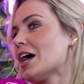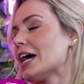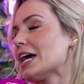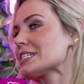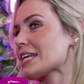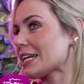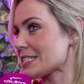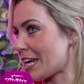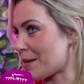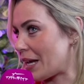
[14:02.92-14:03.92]
It's Anna's
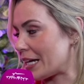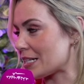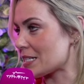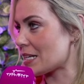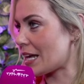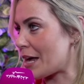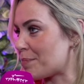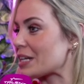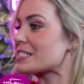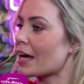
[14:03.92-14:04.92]
Game Plan,
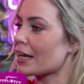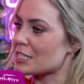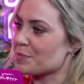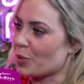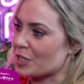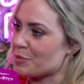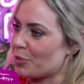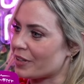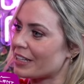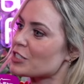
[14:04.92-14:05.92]
but it's not a sports
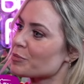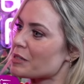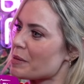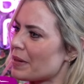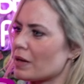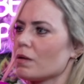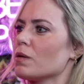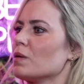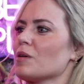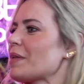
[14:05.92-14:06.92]
book. I think sometimes people think,
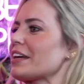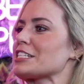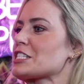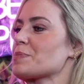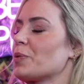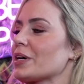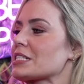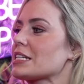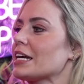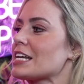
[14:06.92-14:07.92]
oh, I'm not into
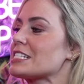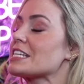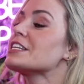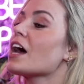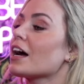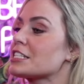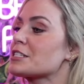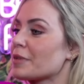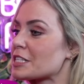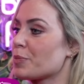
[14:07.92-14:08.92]
sport. It's a nod
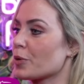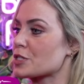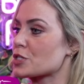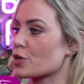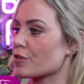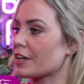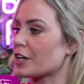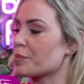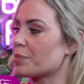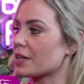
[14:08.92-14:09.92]
to my sports
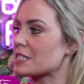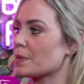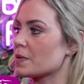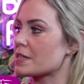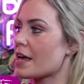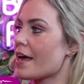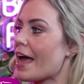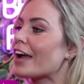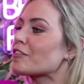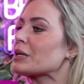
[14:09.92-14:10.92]
career, but I suppose
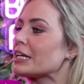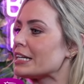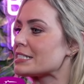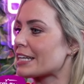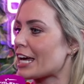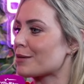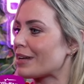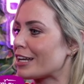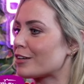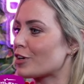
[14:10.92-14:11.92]
everybody needs a game
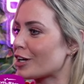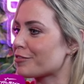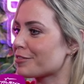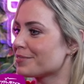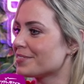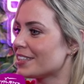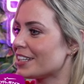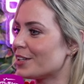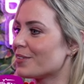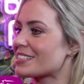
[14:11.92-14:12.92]
plan for life.
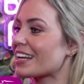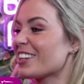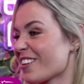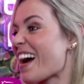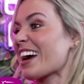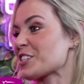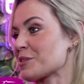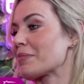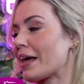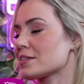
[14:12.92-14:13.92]
It's like your action
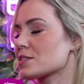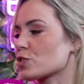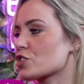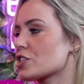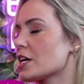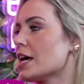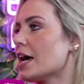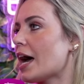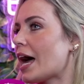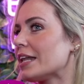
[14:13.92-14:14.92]
plan as such.
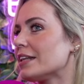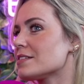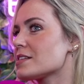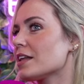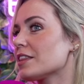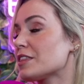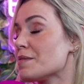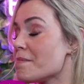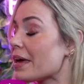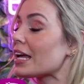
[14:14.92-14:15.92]
And the
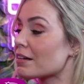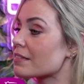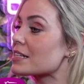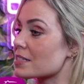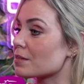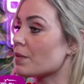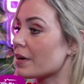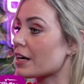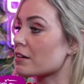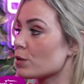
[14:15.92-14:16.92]
main reason
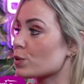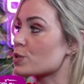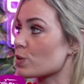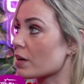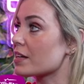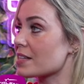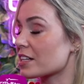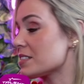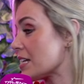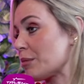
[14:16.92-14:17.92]
why I wrote it all is
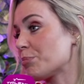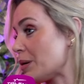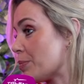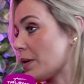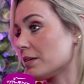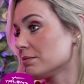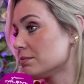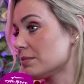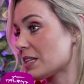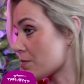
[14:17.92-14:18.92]
actually to help people.
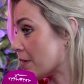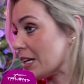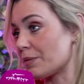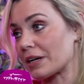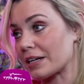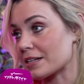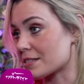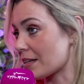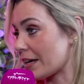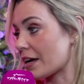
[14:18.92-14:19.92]
That's really what it is.
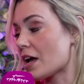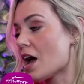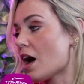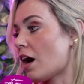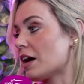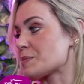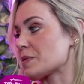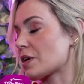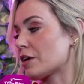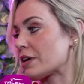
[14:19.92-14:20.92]
Like, I
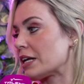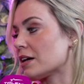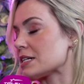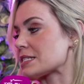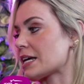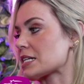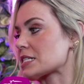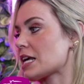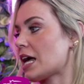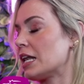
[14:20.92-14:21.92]
suppose I realized that
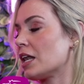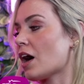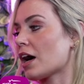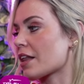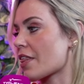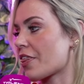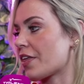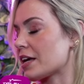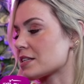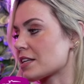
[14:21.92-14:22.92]
a lot of the
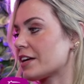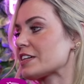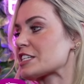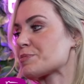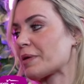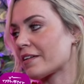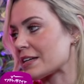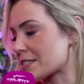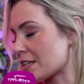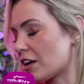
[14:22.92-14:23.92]
things that I've
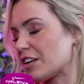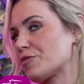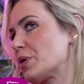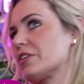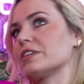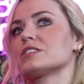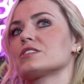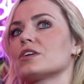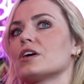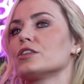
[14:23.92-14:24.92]
experienced in life, whether
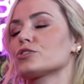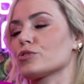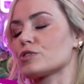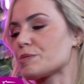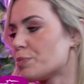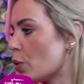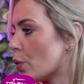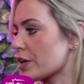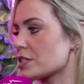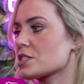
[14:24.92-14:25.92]
it's through
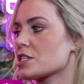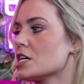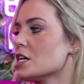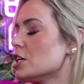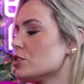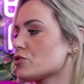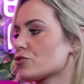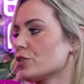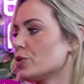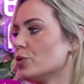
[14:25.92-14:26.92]
sport,
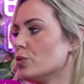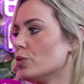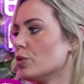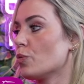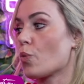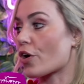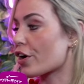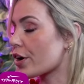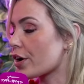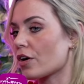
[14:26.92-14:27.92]
through
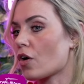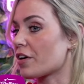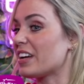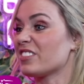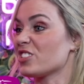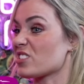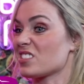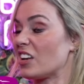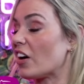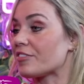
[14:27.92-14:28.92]
work, or even
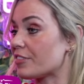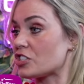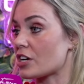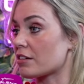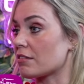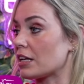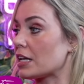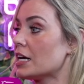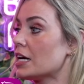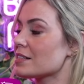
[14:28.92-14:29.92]
just life in general,
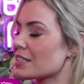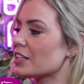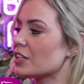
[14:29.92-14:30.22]
it's like,